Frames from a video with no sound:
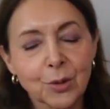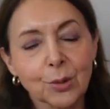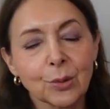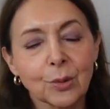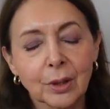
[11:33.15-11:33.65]

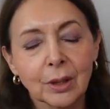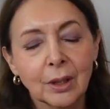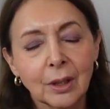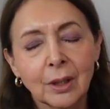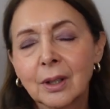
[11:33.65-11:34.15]
Talk.
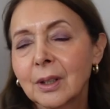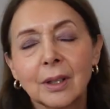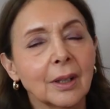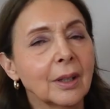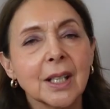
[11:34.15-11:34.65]

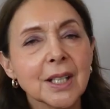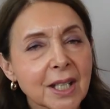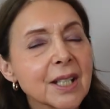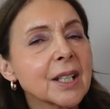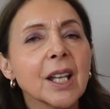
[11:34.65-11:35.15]
It
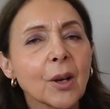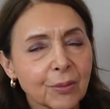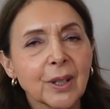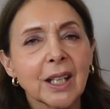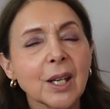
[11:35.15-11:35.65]
is
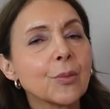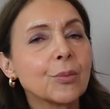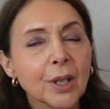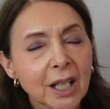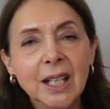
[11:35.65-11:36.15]
lovely,
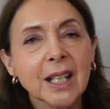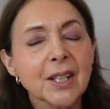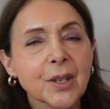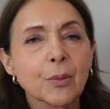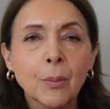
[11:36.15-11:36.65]
it really
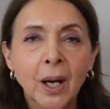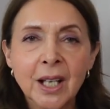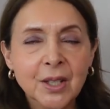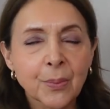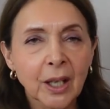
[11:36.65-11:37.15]
is. It
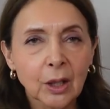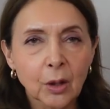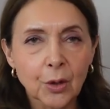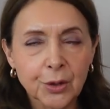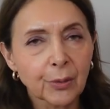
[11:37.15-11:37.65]
reminds me a
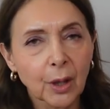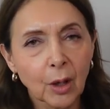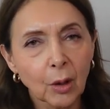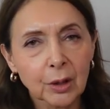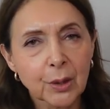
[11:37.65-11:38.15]
lot of
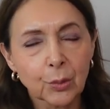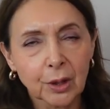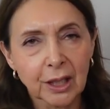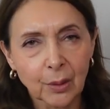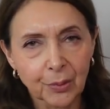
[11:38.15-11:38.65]
her
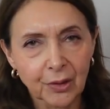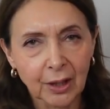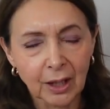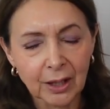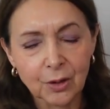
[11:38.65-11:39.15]
Hollywood Lips
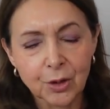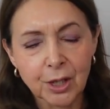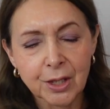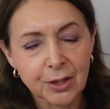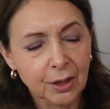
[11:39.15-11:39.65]
line that
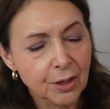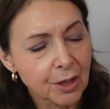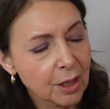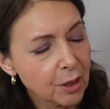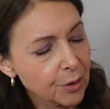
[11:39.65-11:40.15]
she
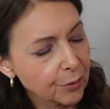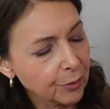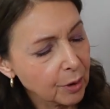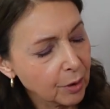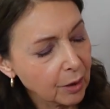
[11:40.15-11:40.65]
discontinued a
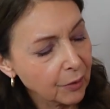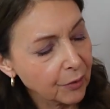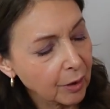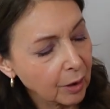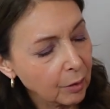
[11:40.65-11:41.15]
few
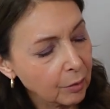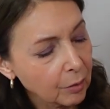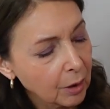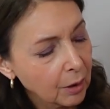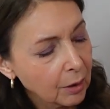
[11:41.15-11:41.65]
years ago.
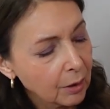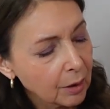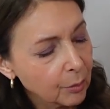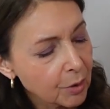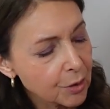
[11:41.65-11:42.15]

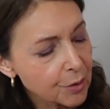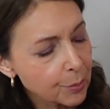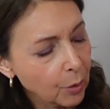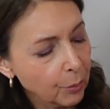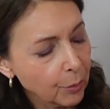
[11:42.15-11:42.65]
Let me
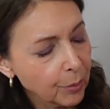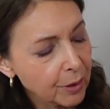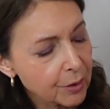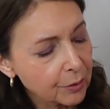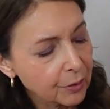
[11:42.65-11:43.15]
just pop a
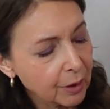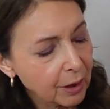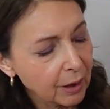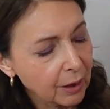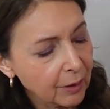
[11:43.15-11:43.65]
bit on
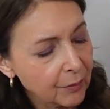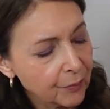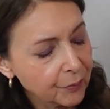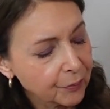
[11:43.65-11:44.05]
here.